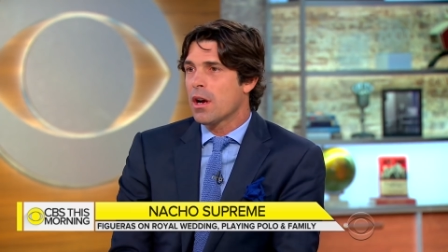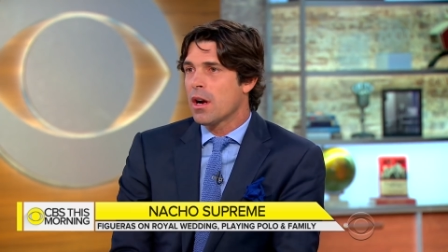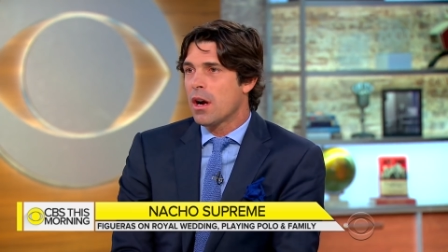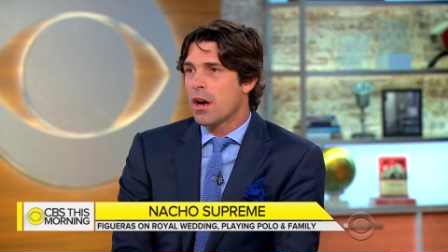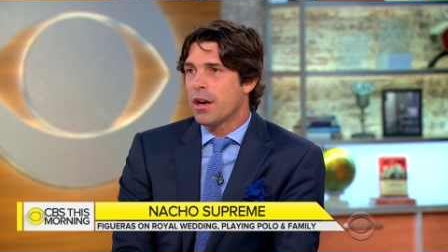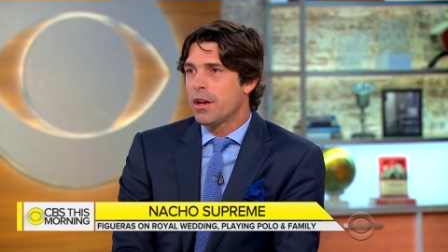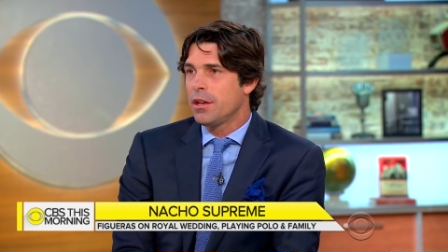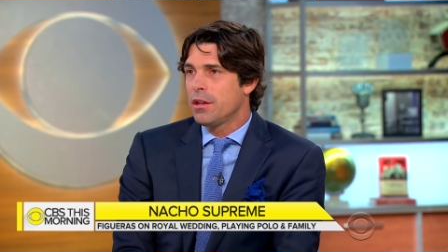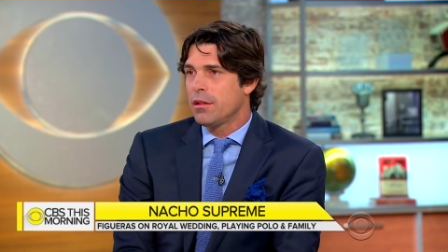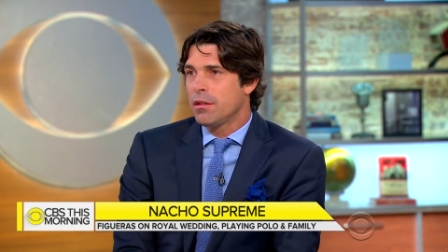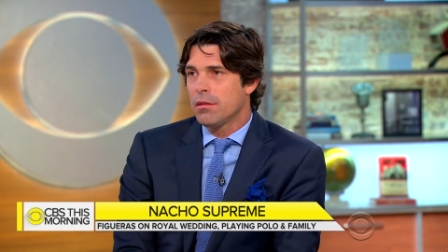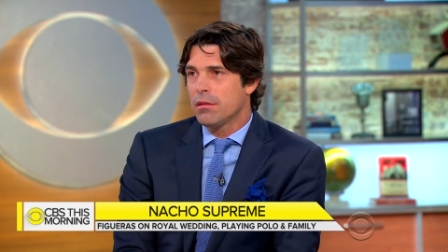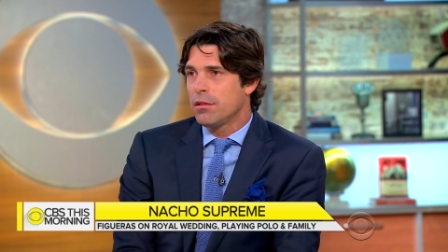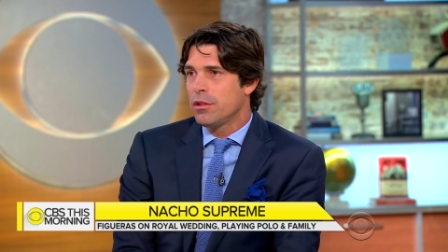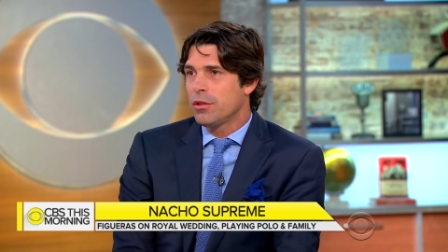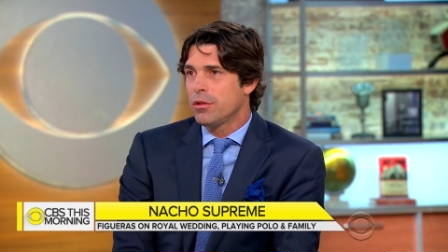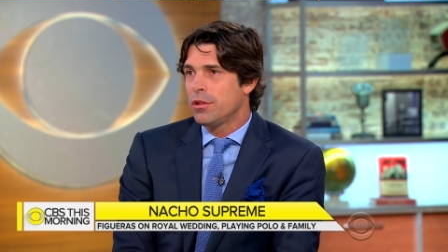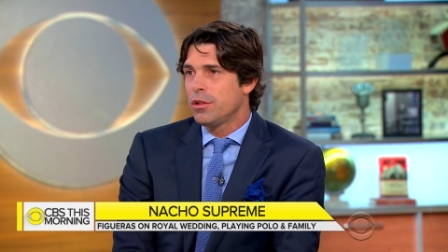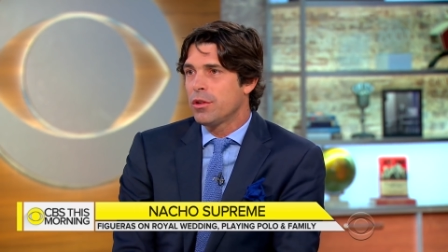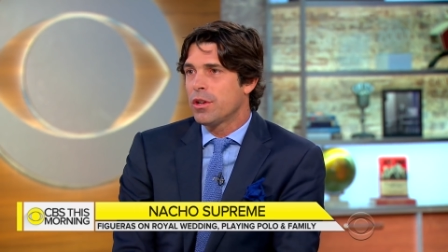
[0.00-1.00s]
car, you,
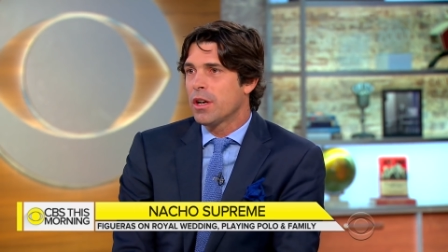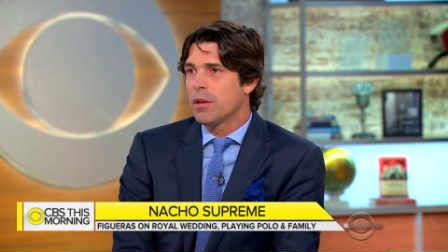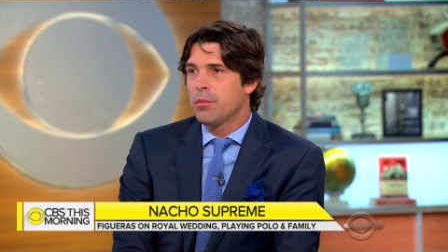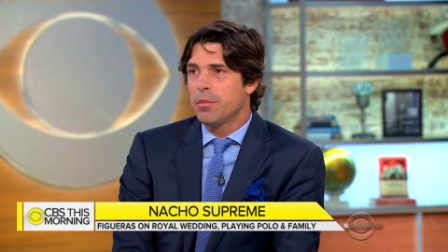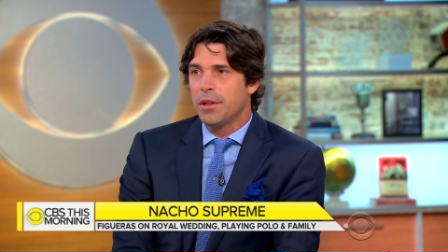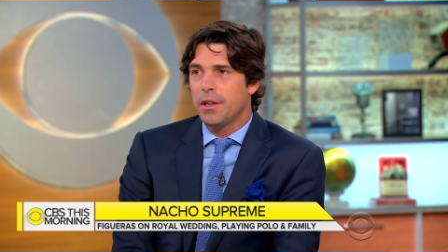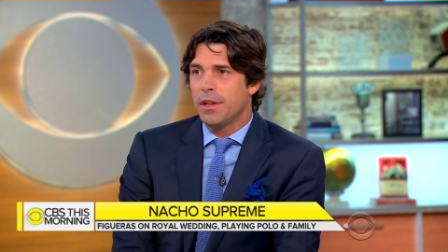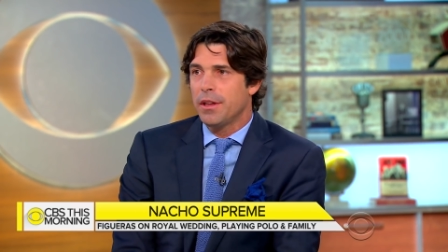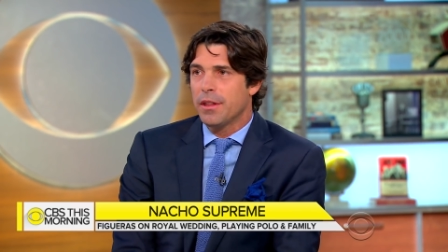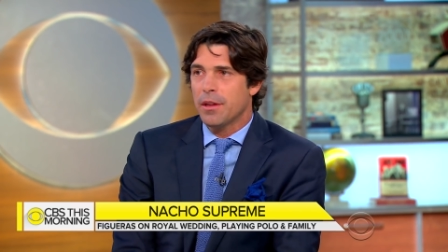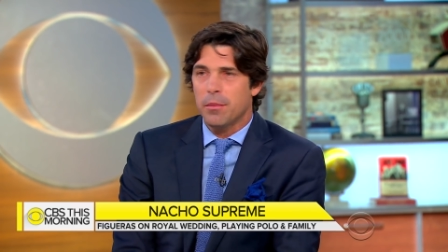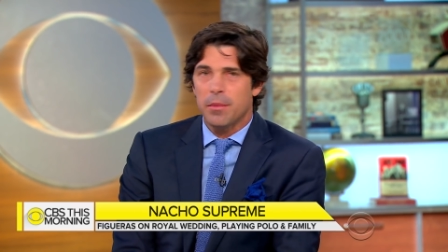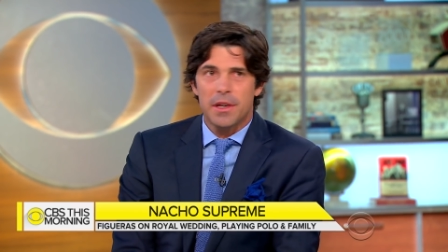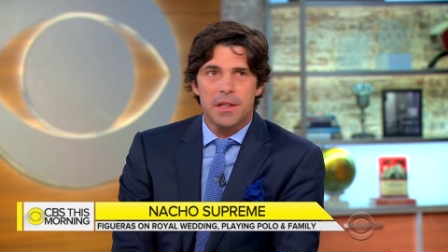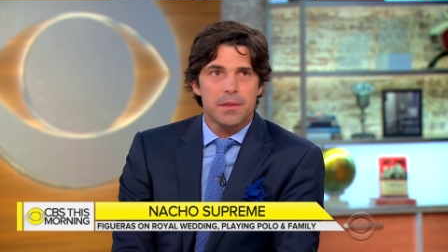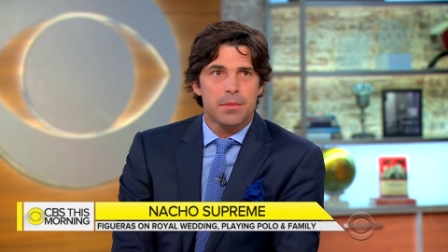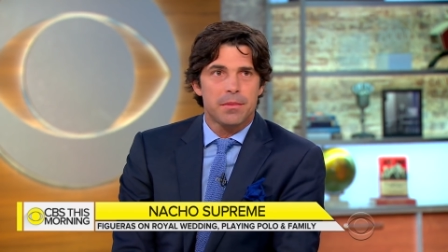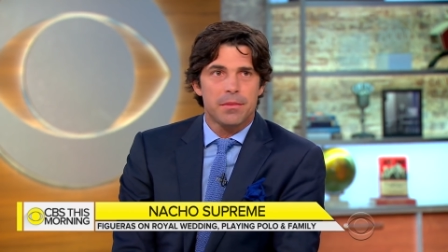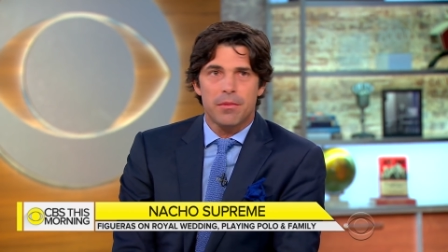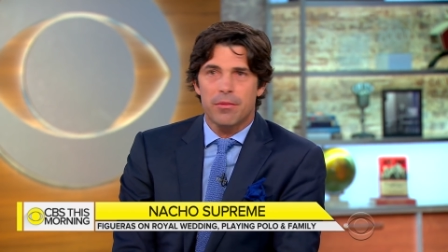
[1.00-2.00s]
you you can be the
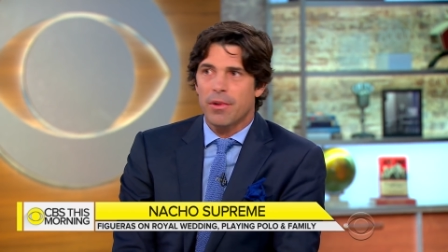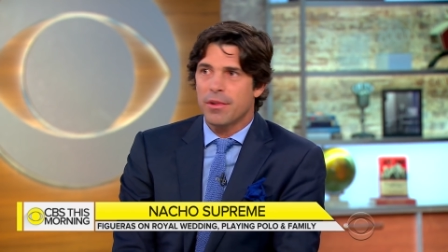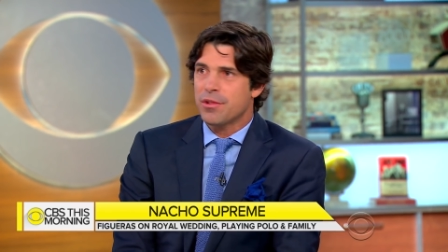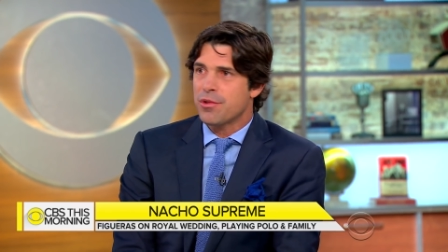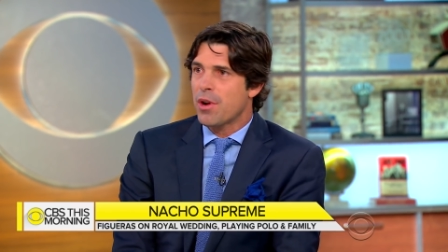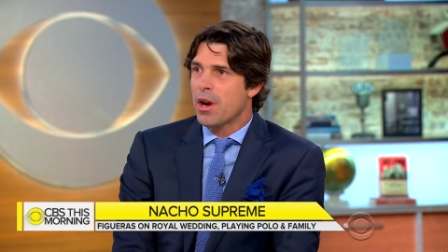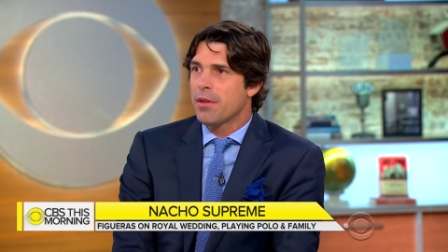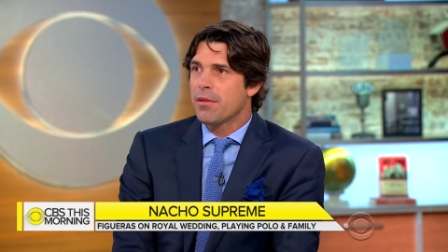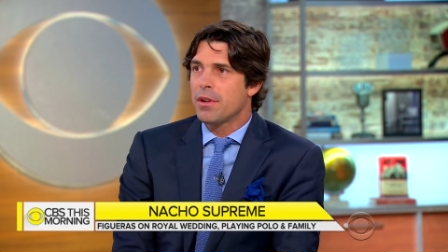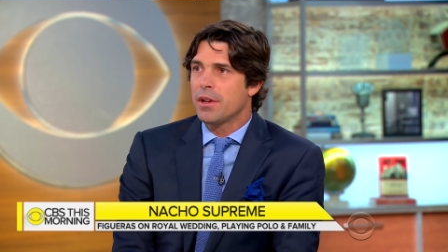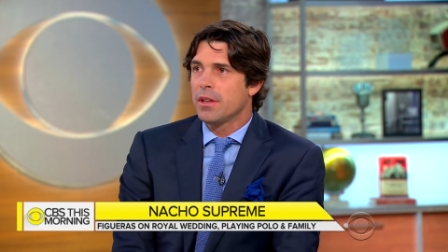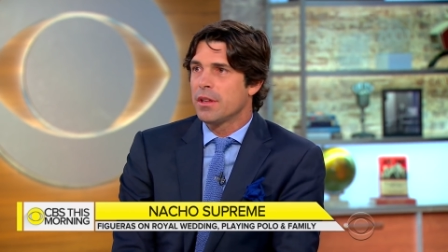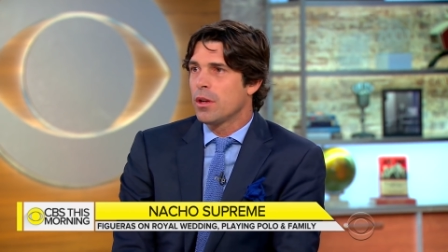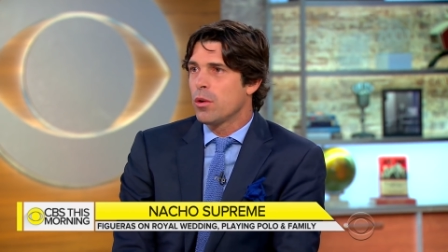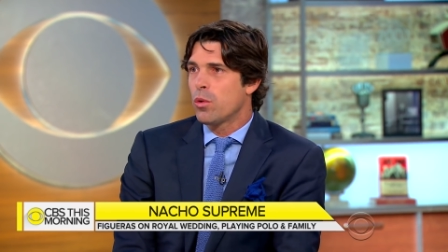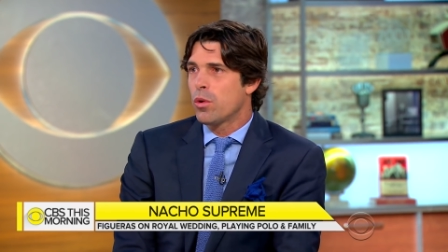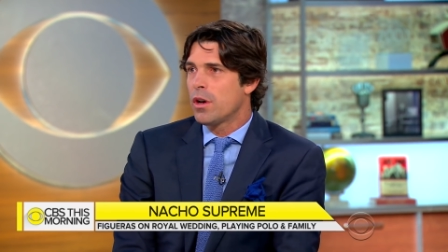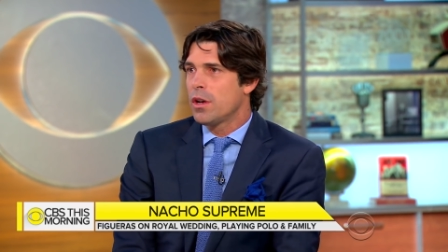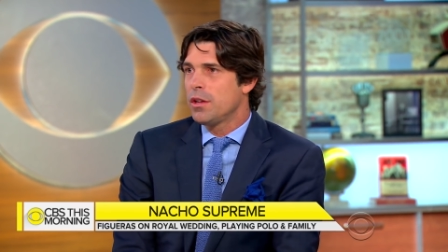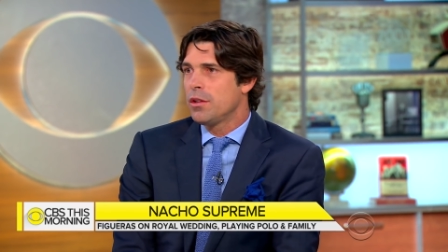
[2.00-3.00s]
best driver in the
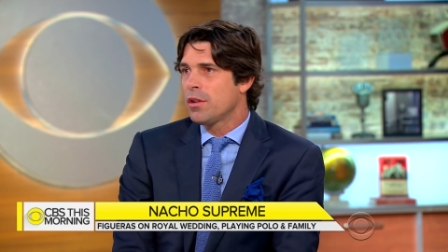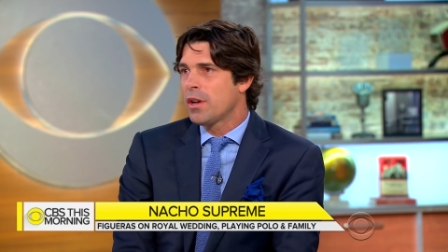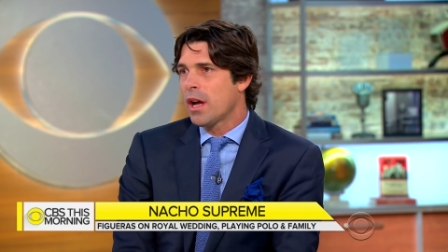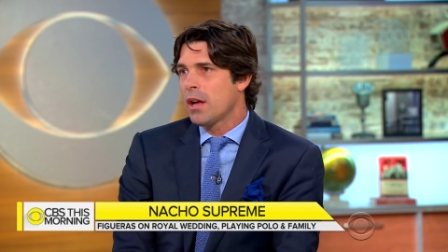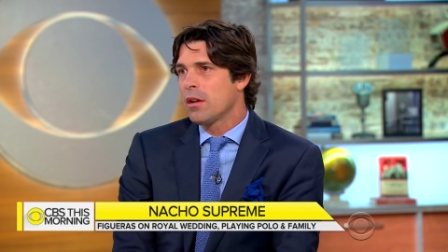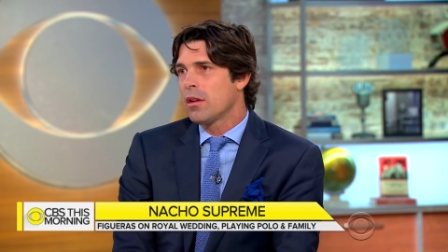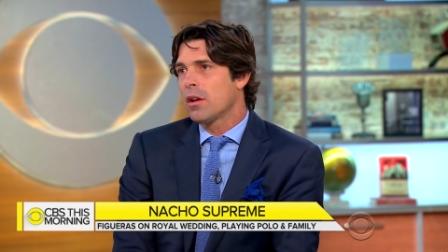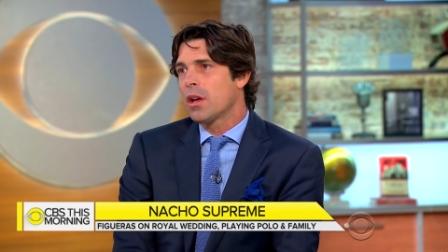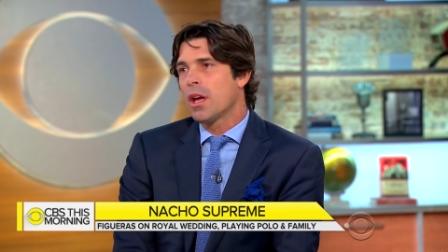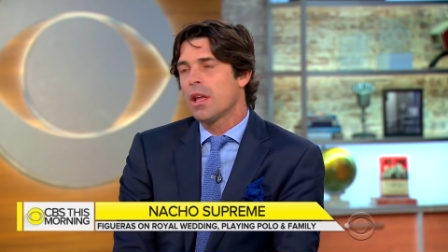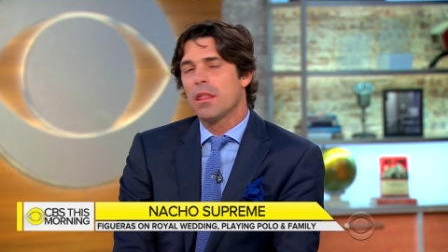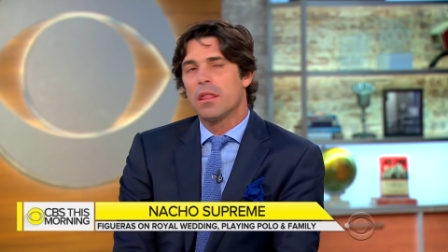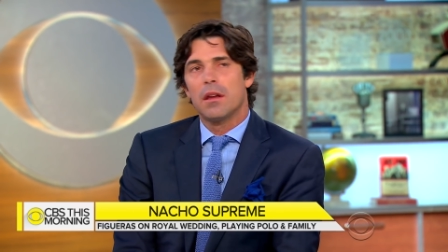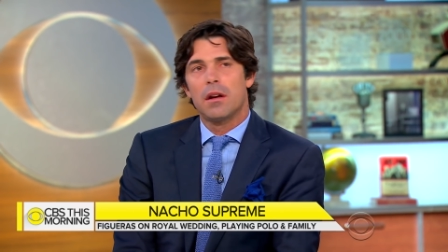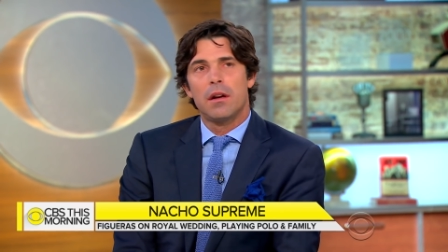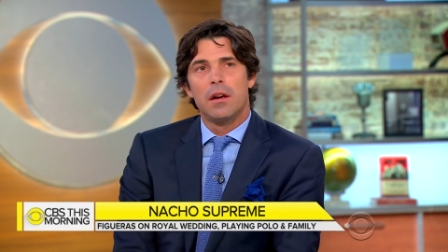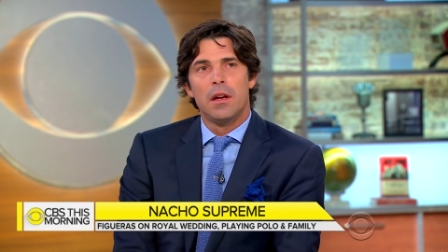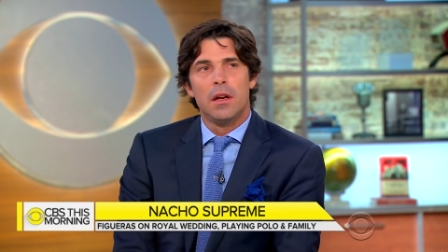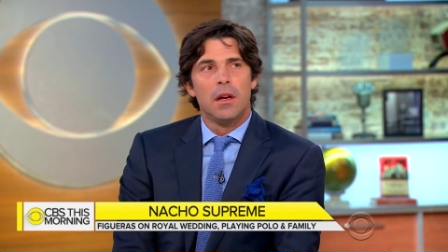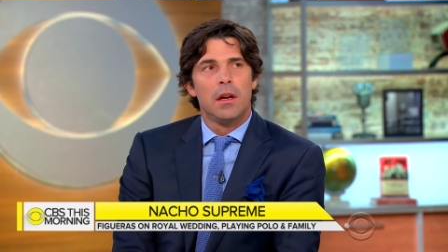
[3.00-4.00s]
world. You cannot get there.